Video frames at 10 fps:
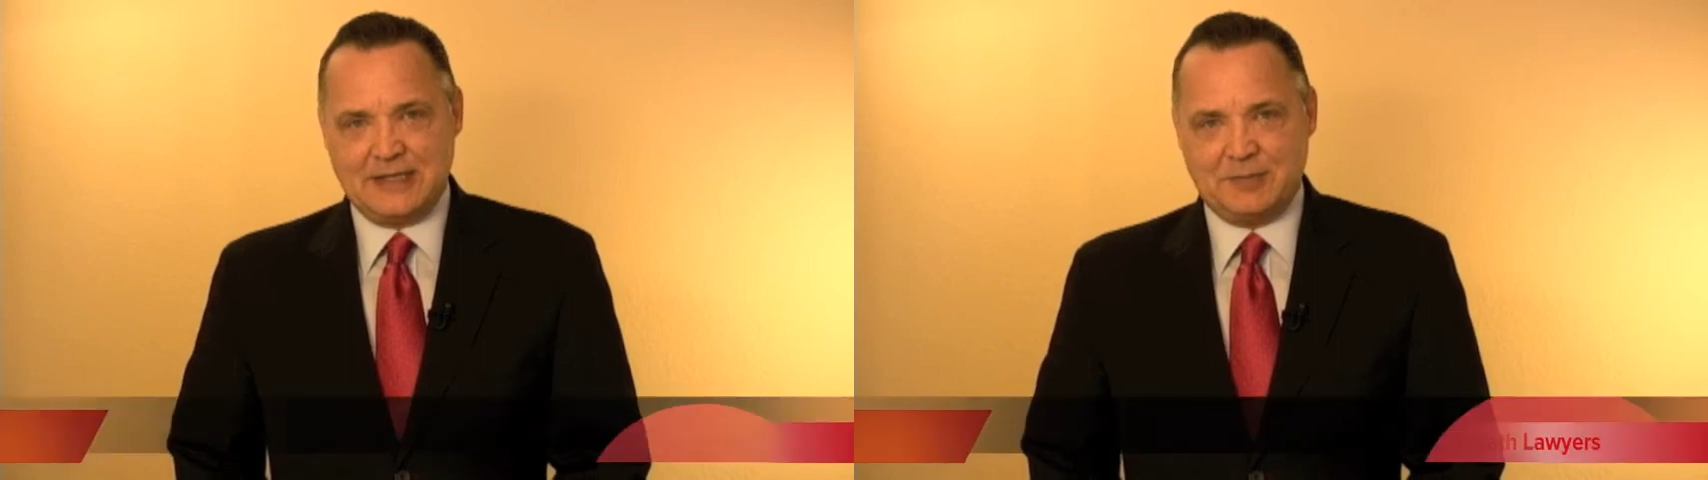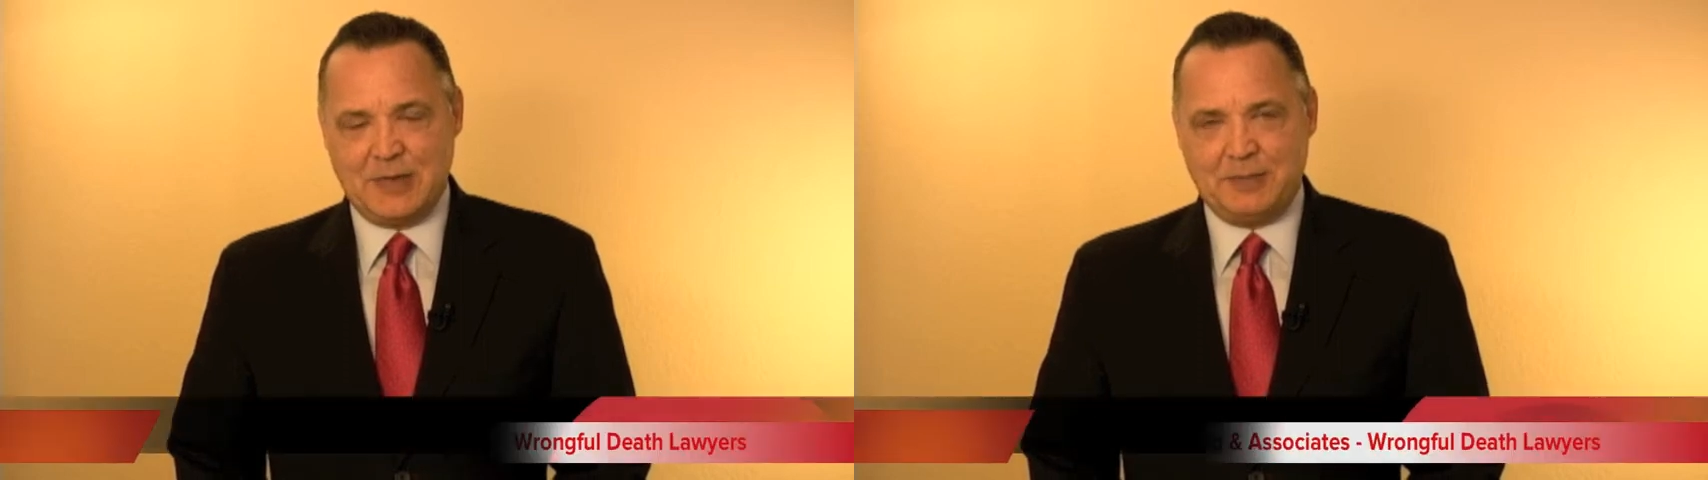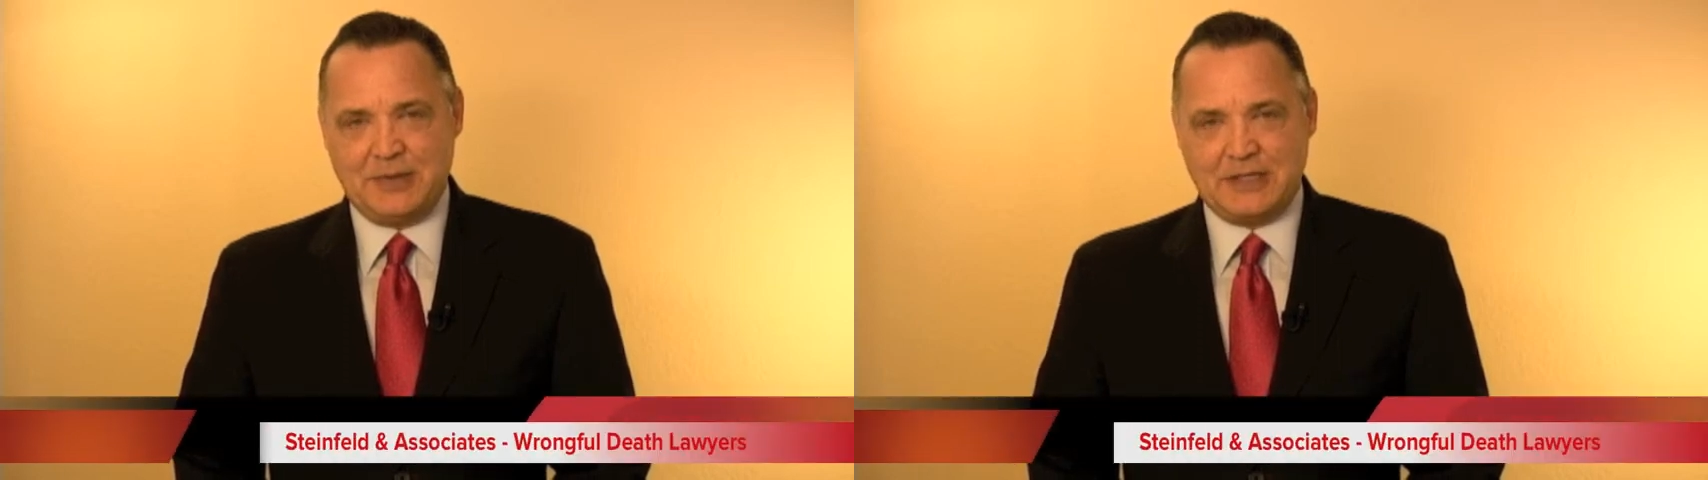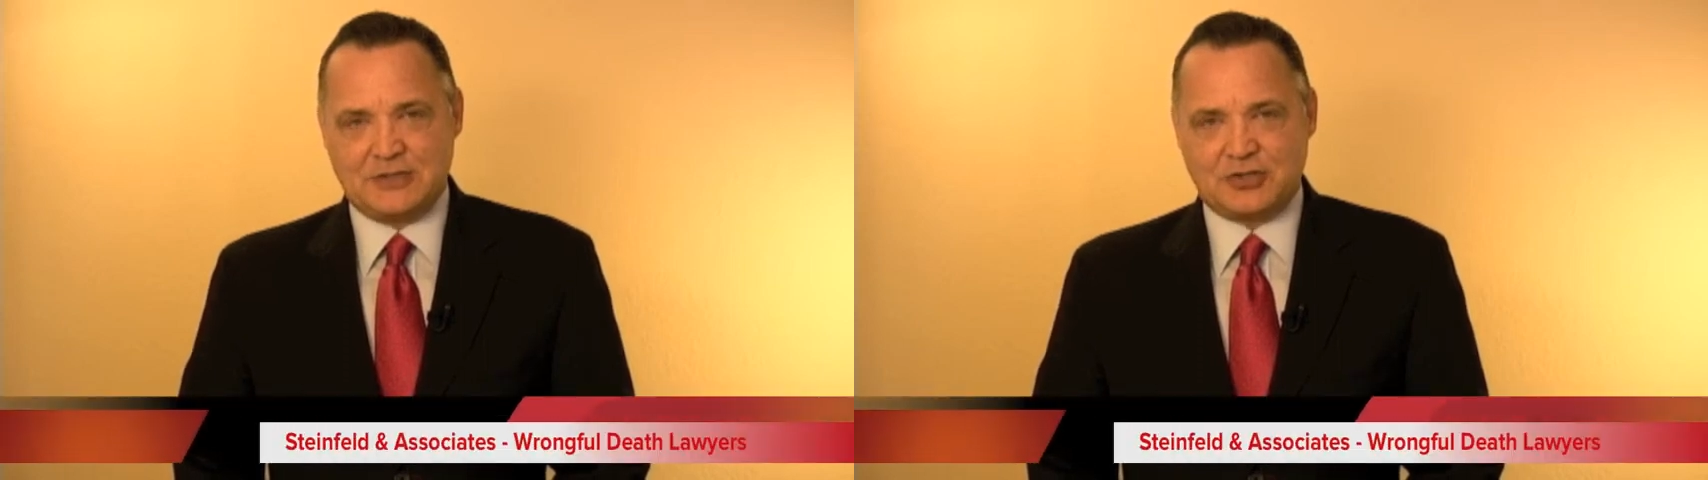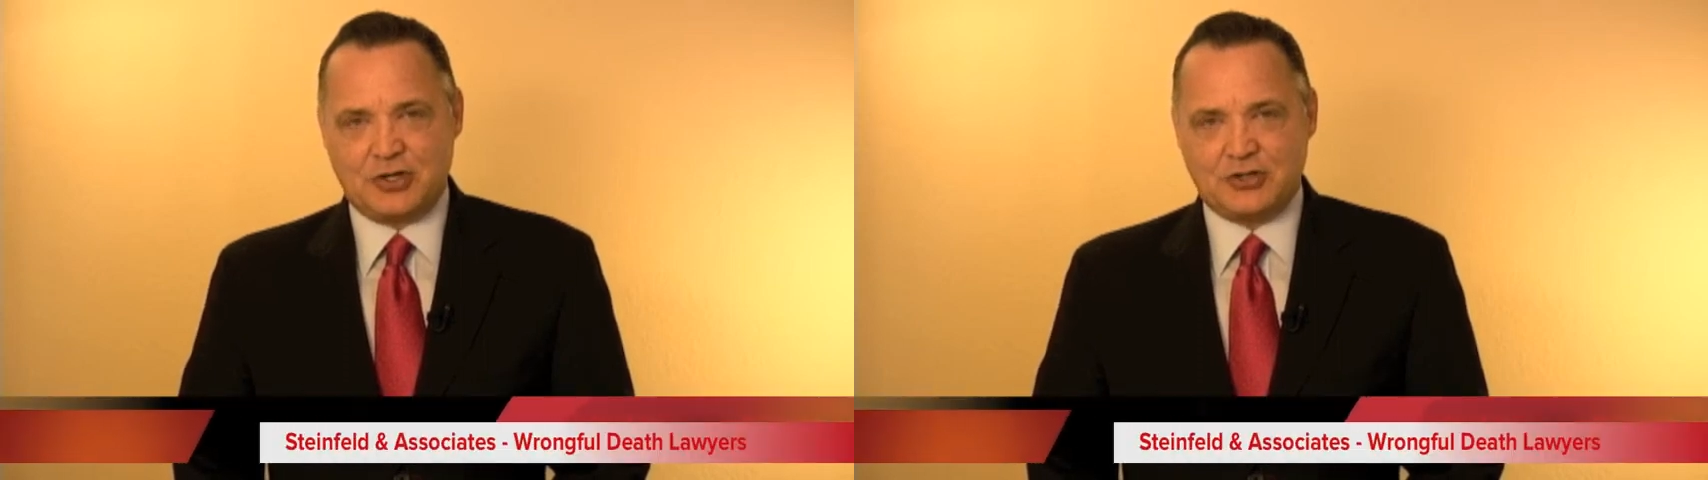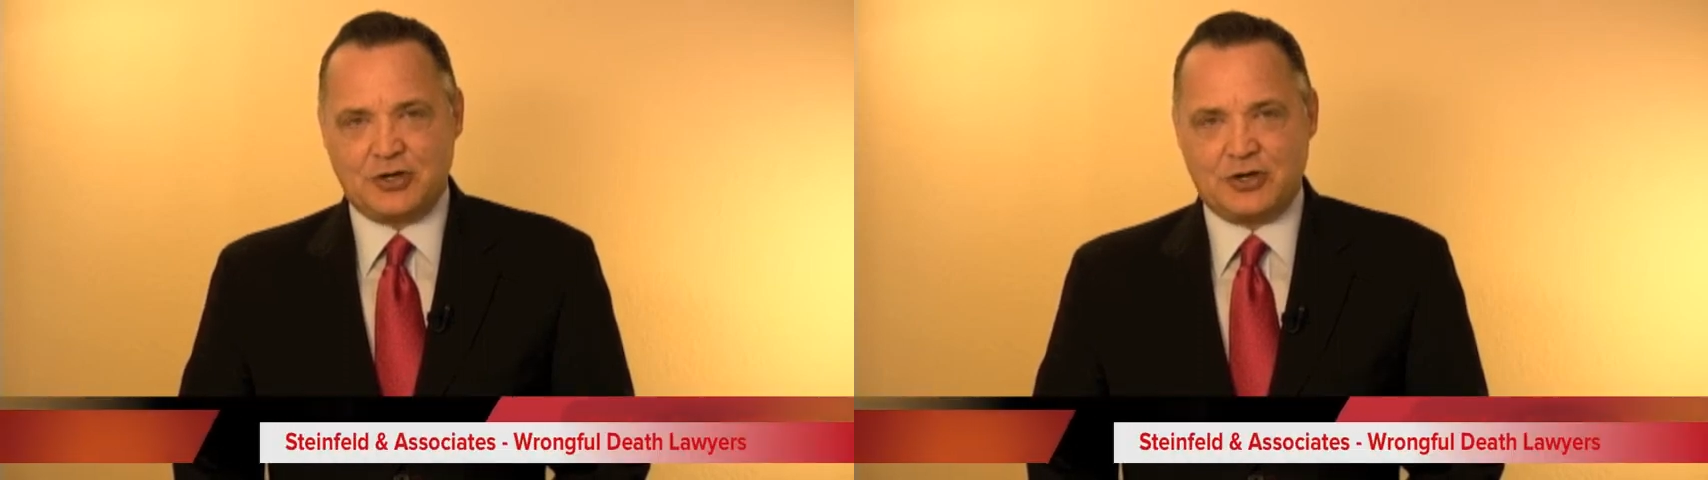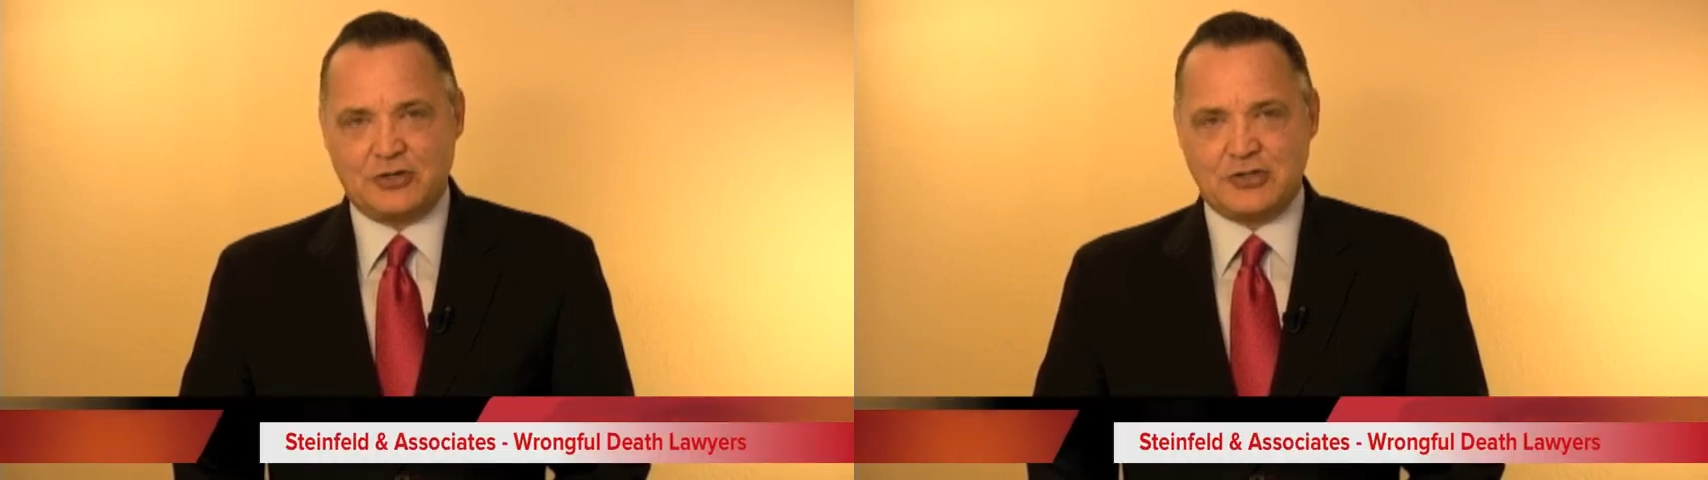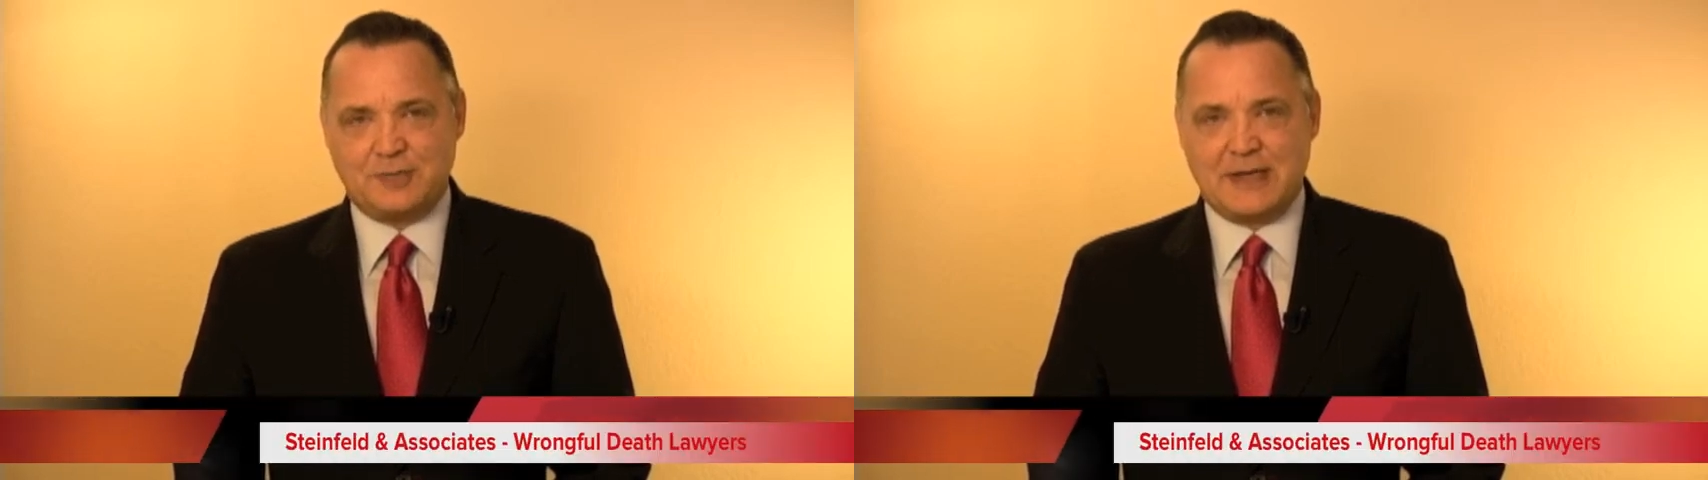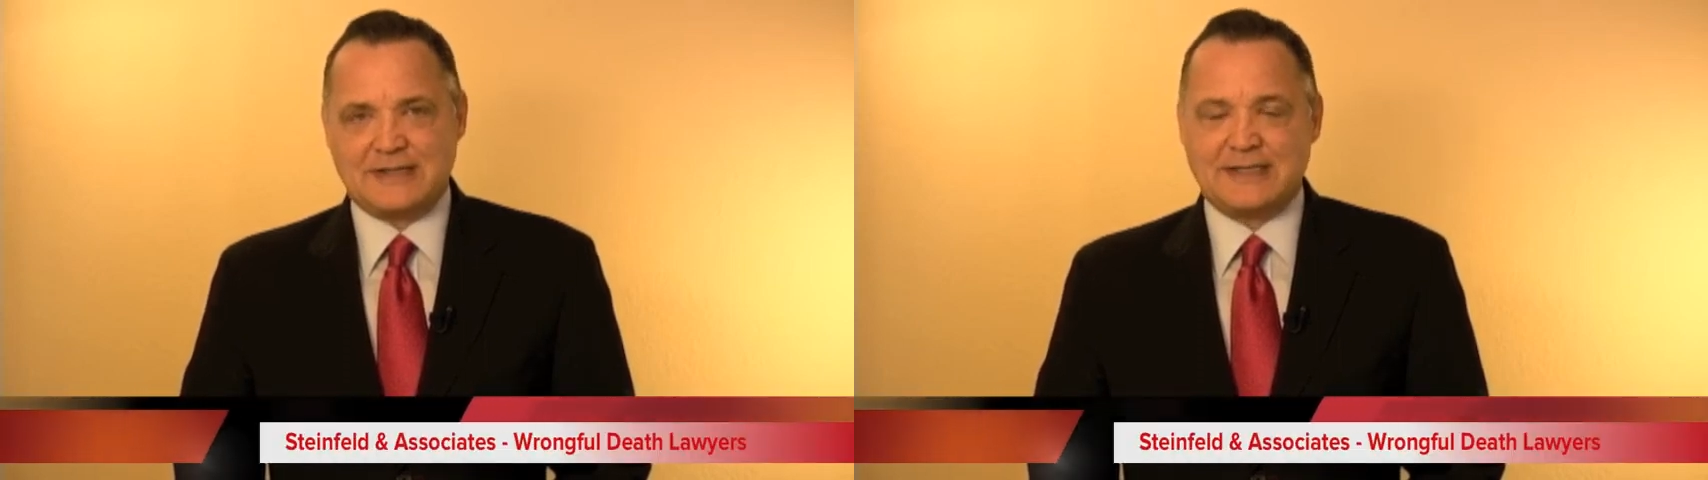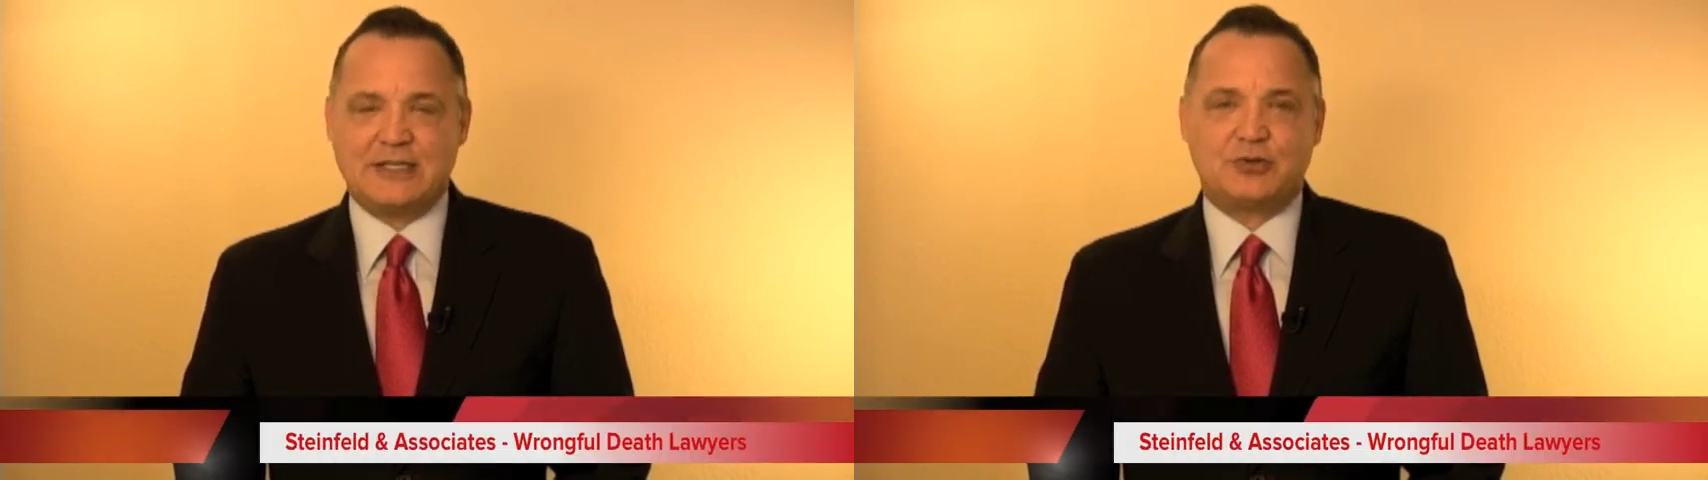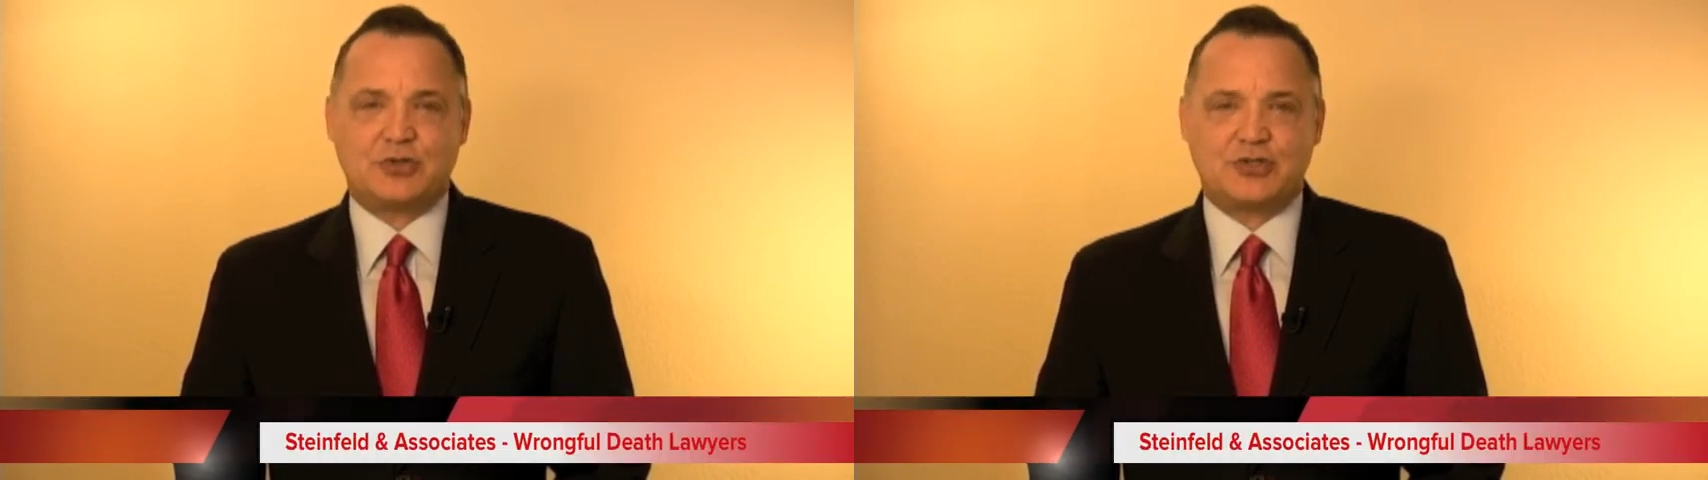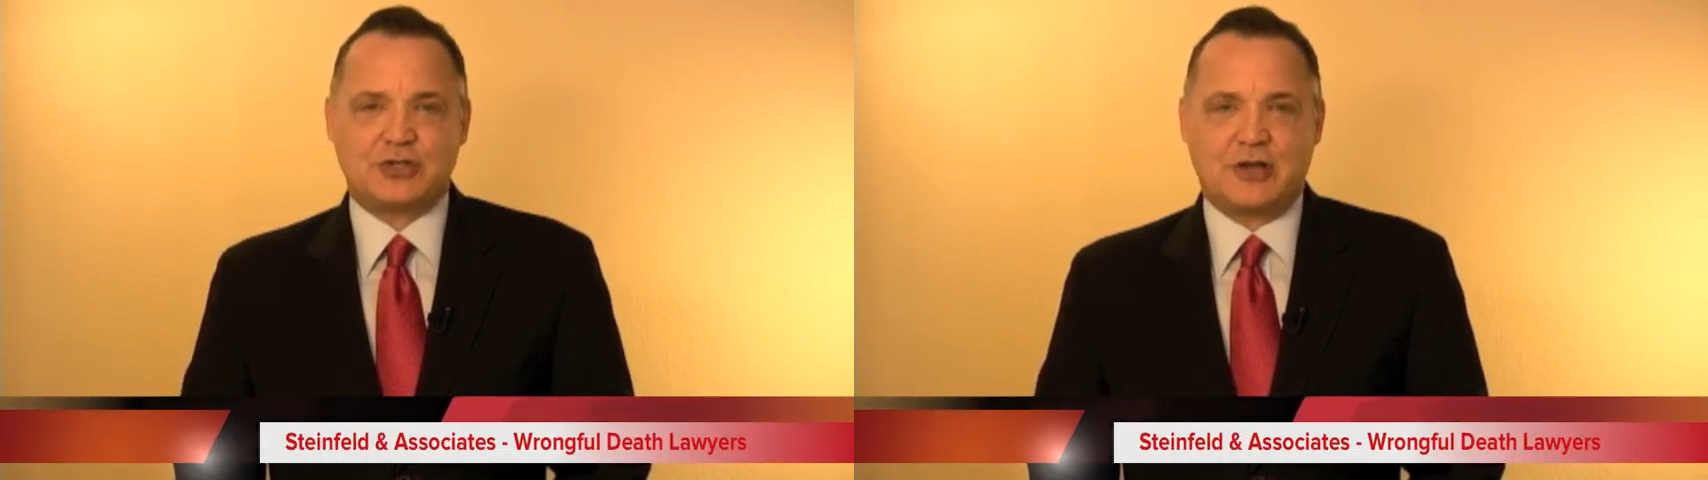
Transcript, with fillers: It may be in Sergeant Hardin's best interest